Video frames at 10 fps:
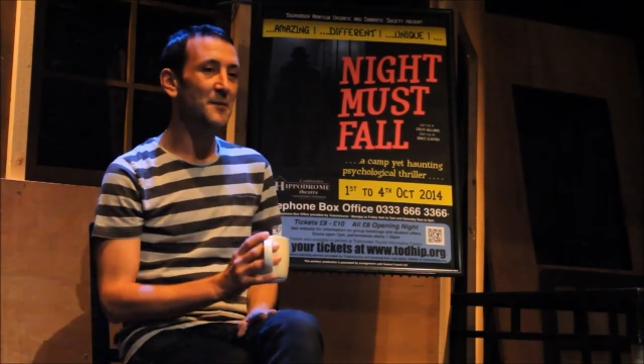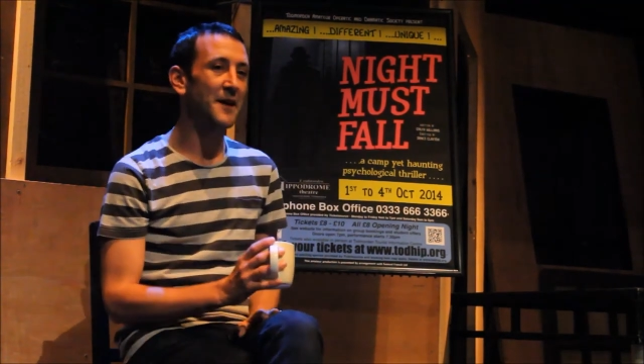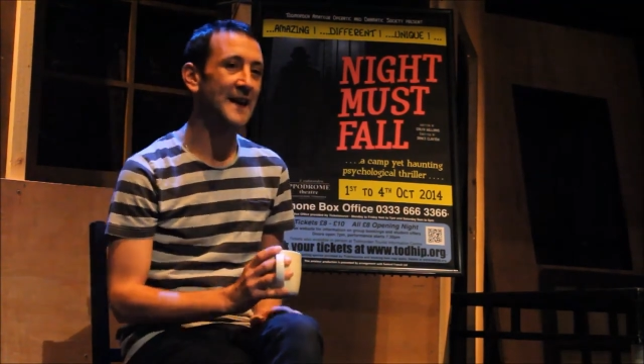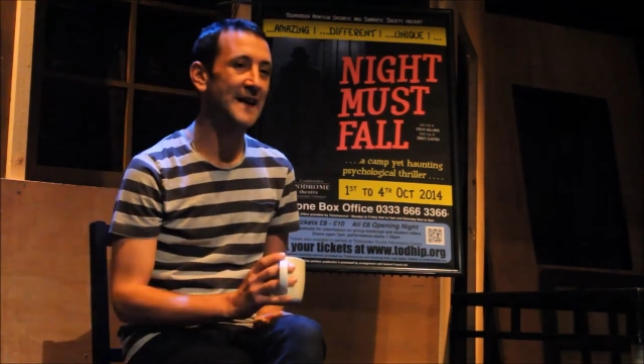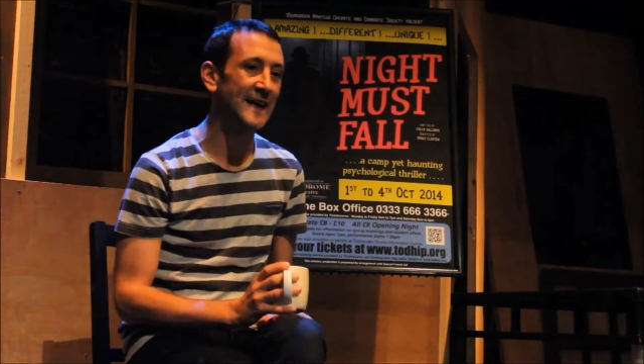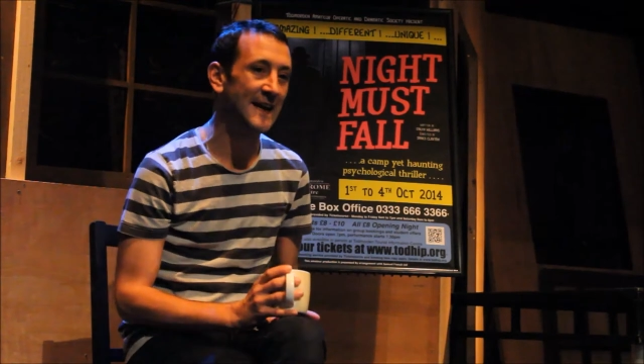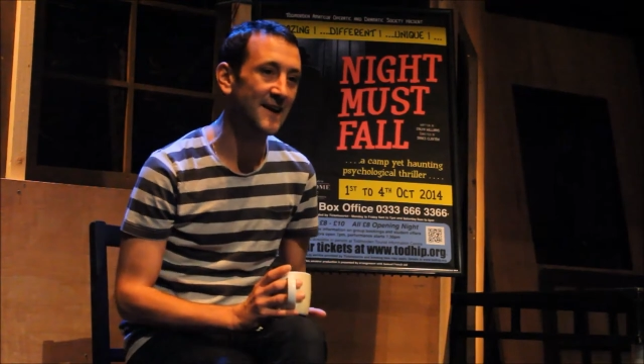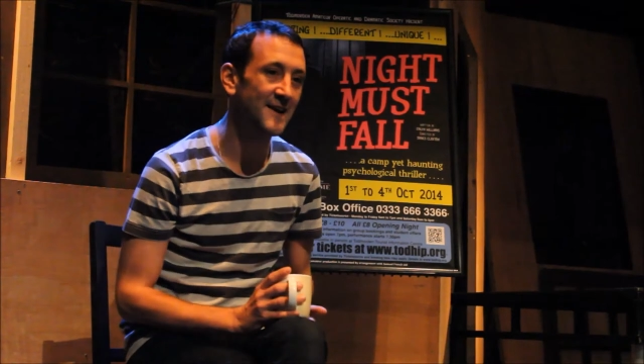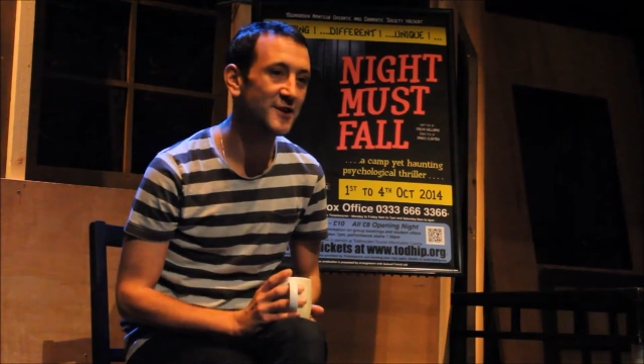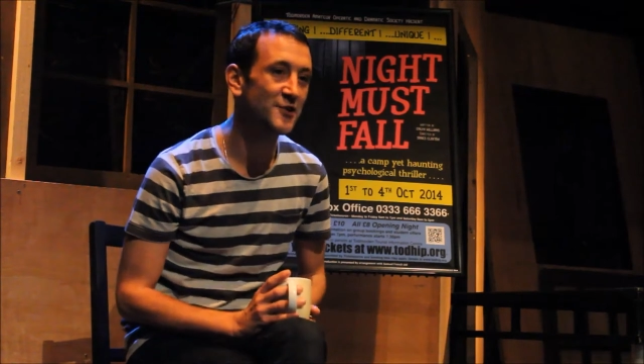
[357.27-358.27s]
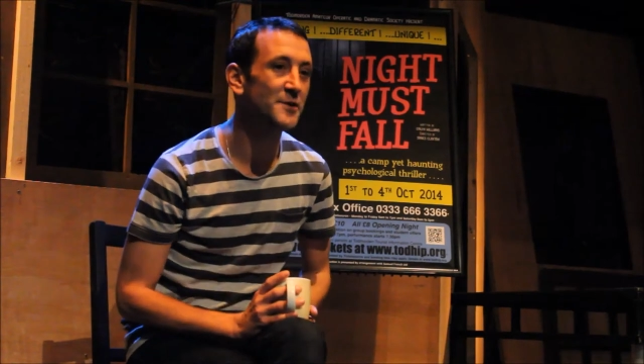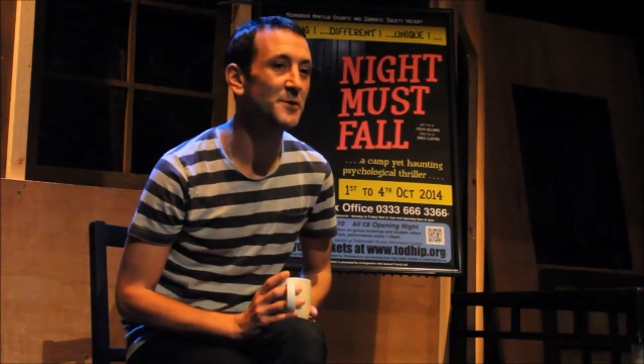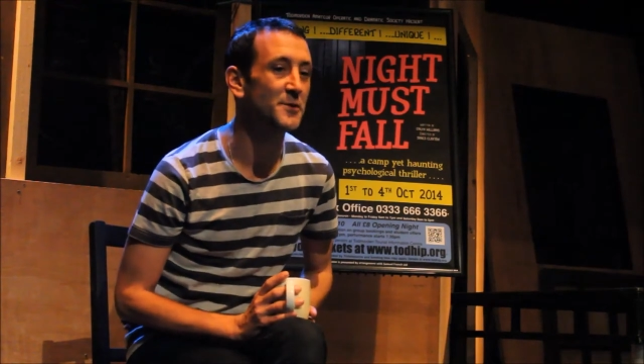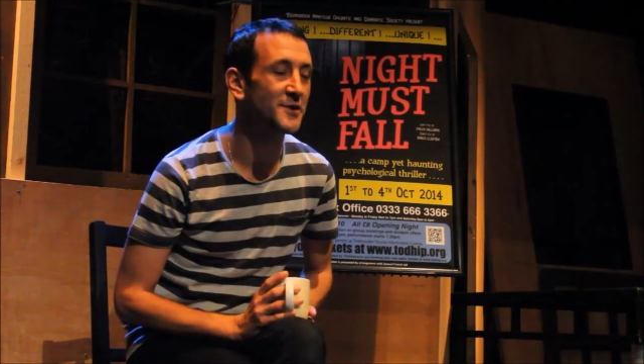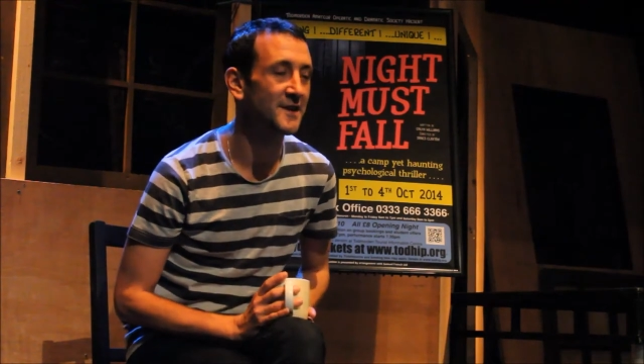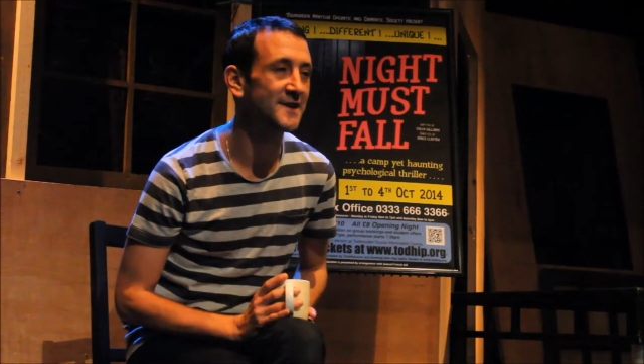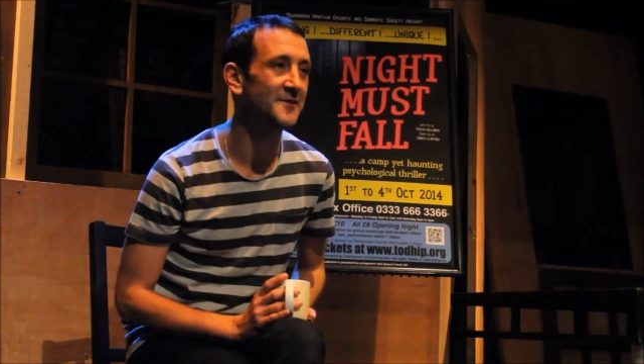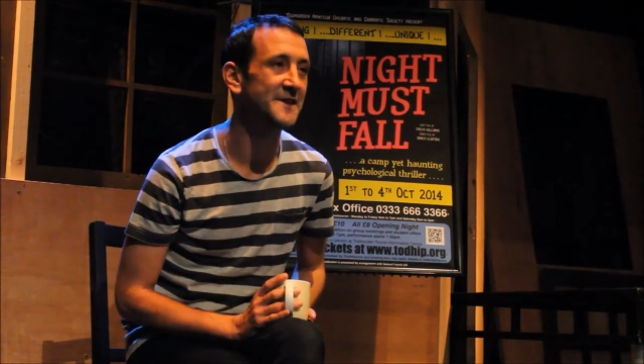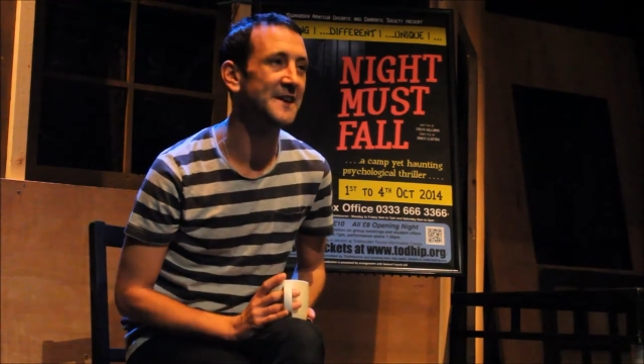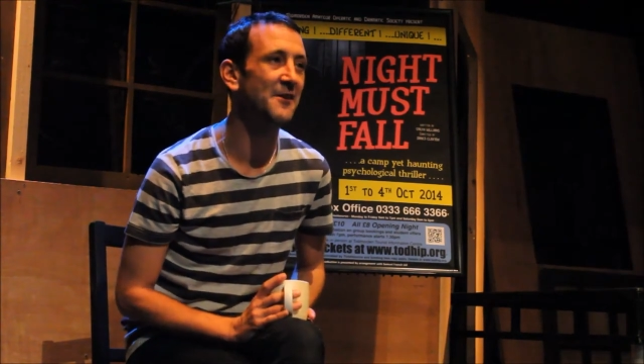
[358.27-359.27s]
playing Scrooge, a
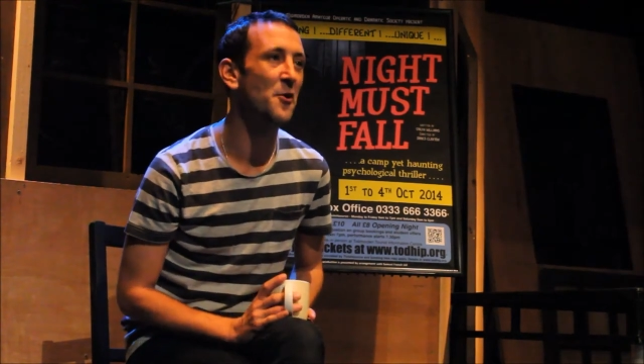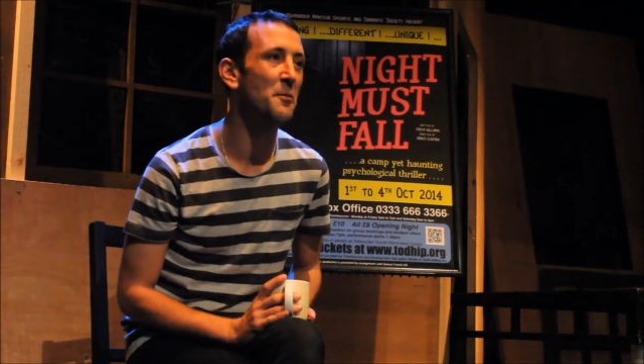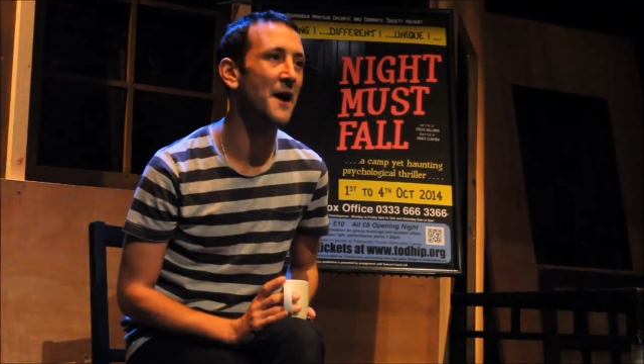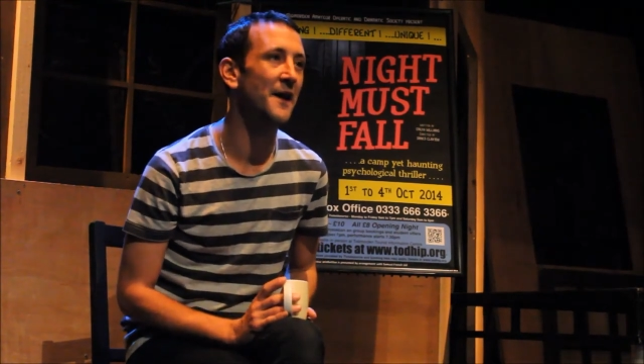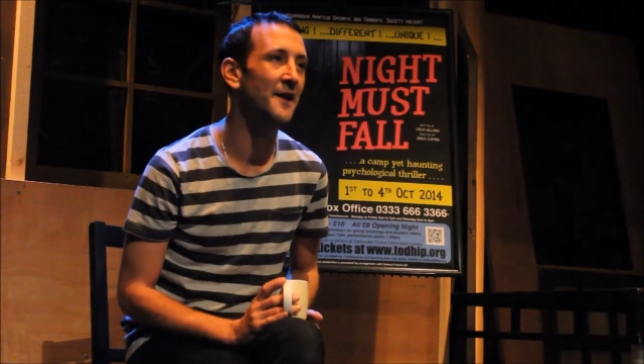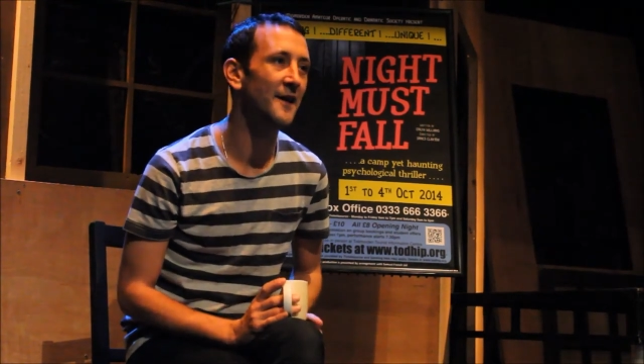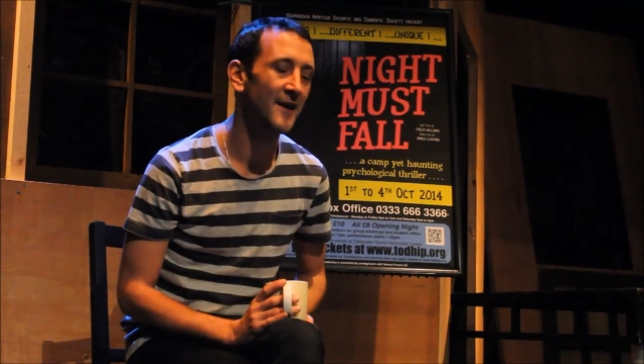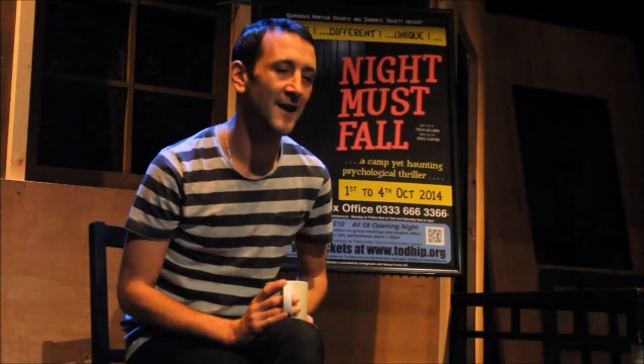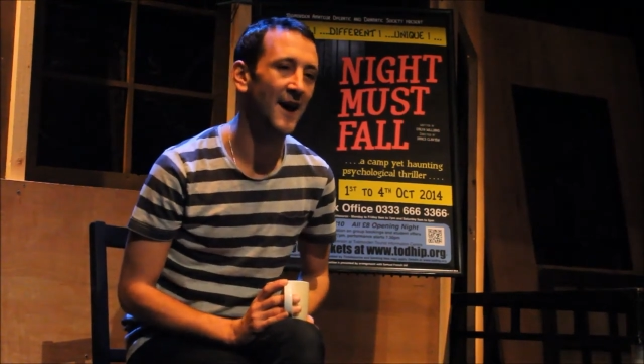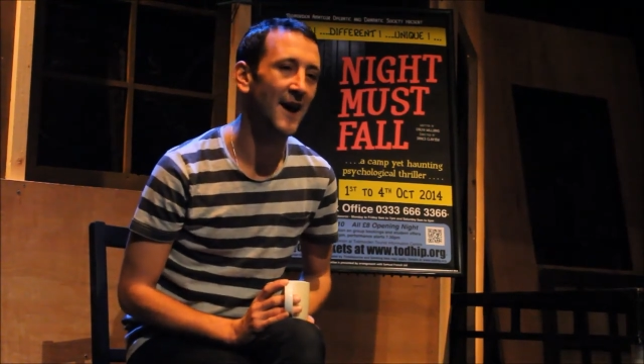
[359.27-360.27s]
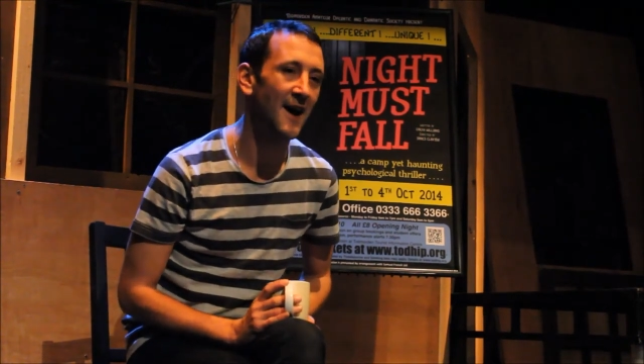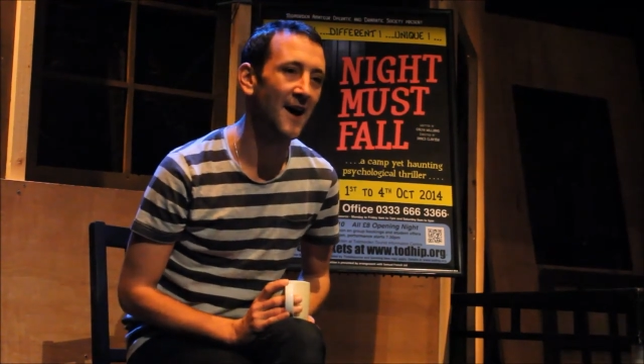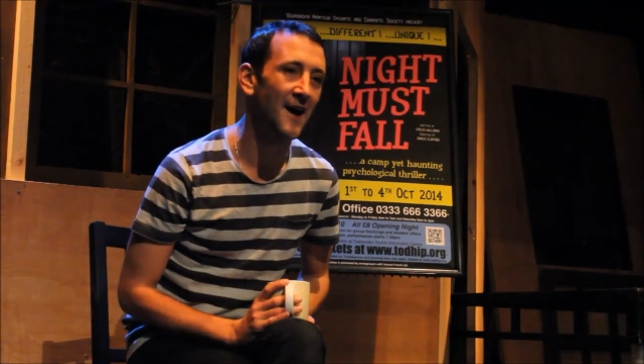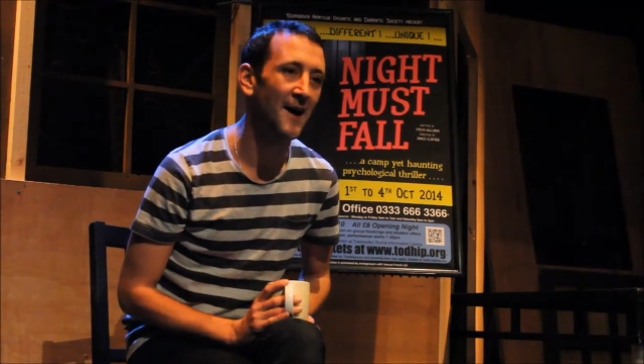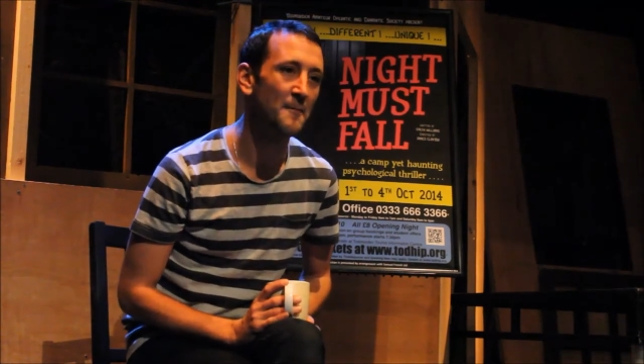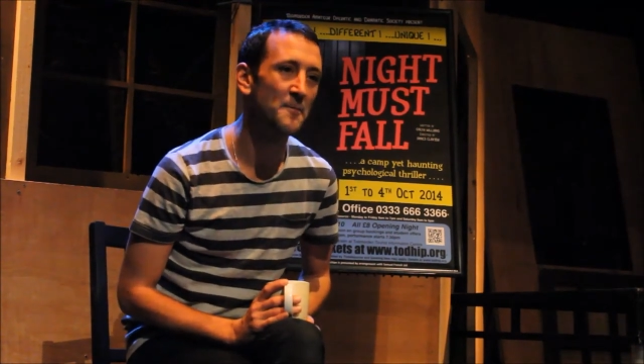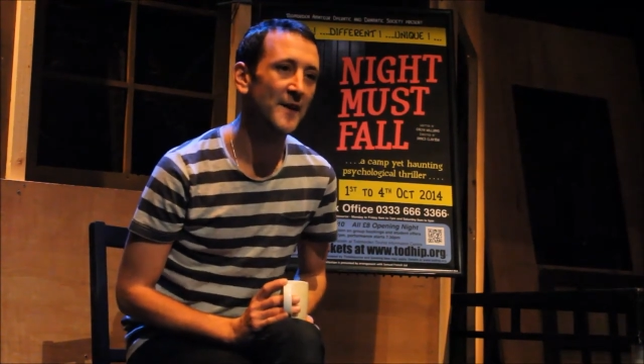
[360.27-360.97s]
70-year-old man. Mm-hmm.